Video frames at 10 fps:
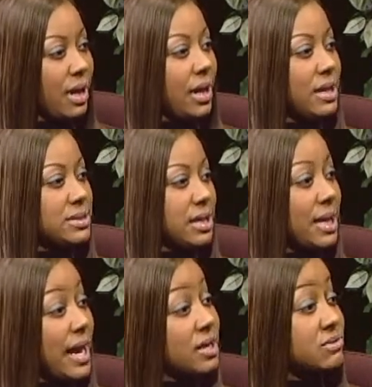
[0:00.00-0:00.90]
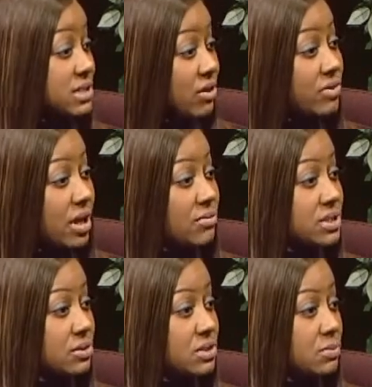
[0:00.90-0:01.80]
It's a lack of self-love,
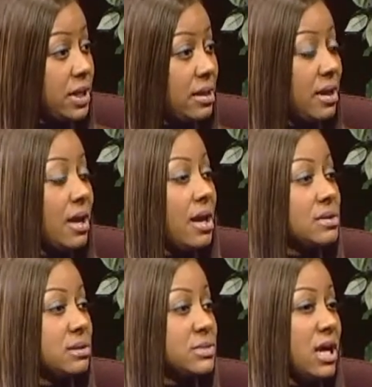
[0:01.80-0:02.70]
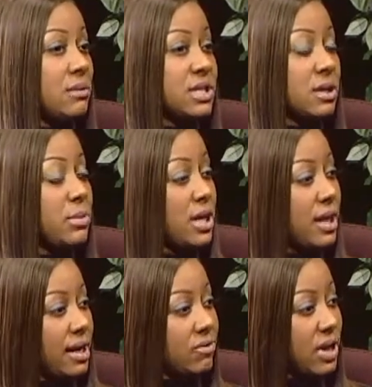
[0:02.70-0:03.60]
so to speak. Sometimes it can be a
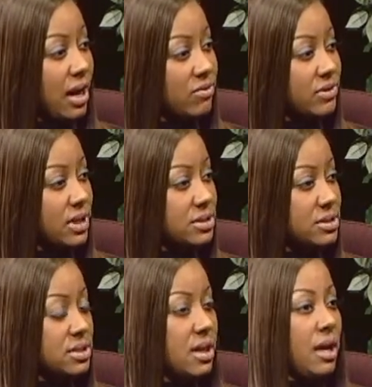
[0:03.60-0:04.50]
lack of confidence.